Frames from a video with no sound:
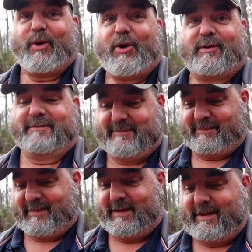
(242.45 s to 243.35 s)
wrong.
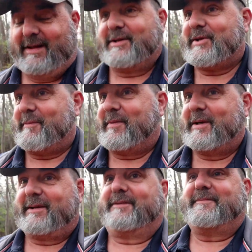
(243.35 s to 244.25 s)
Because I'm
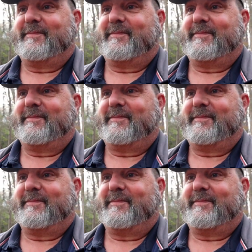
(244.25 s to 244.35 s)
thinking,